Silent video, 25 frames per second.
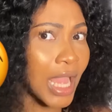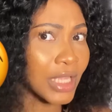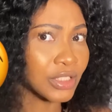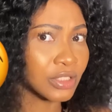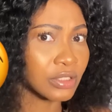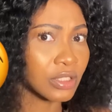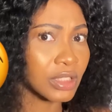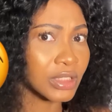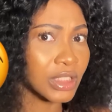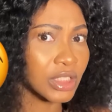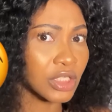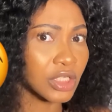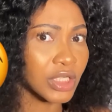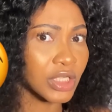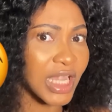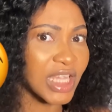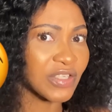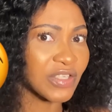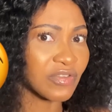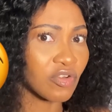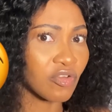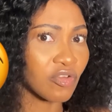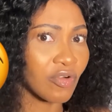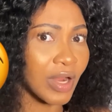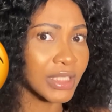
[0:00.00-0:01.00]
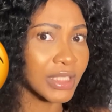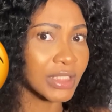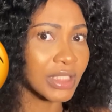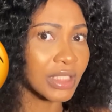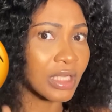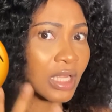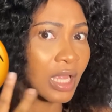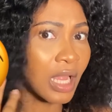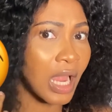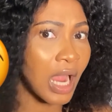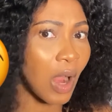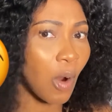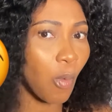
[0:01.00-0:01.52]
not take you guys for granted.
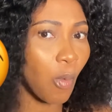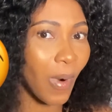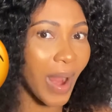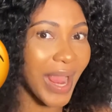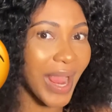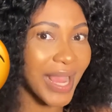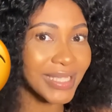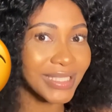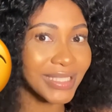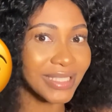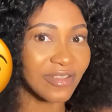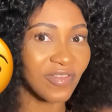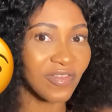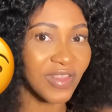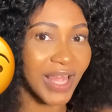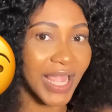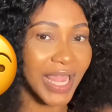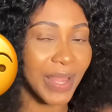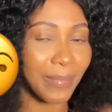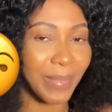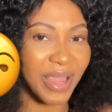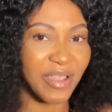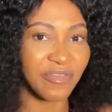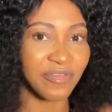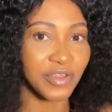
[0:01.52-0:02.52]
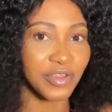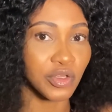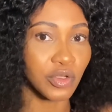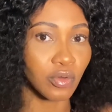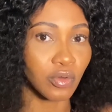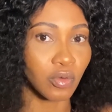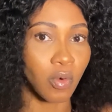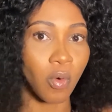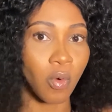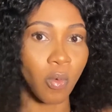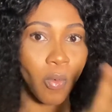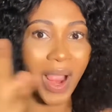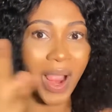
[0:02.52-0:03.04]
And why is the fly in my video?
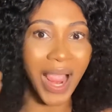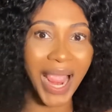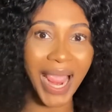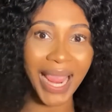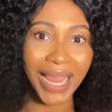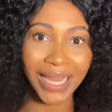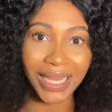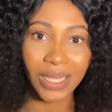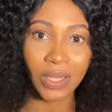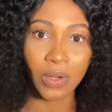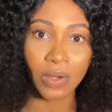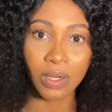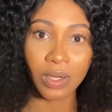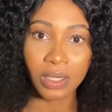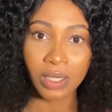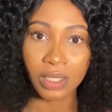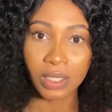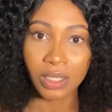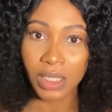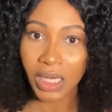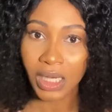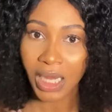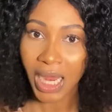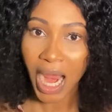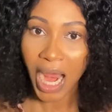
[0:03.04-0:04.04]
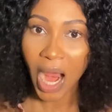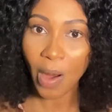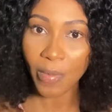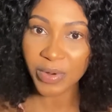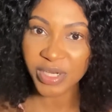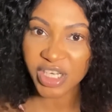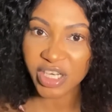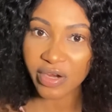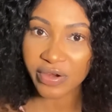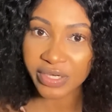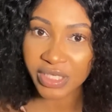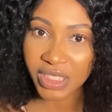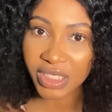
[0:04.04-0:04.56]
Why are we
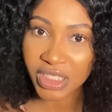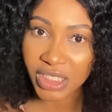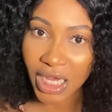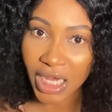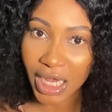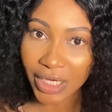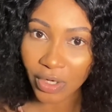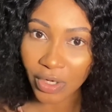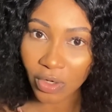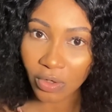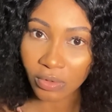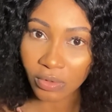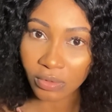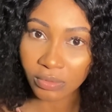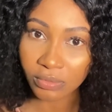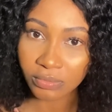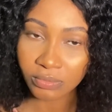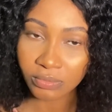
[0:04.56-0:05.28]
sharing this channel?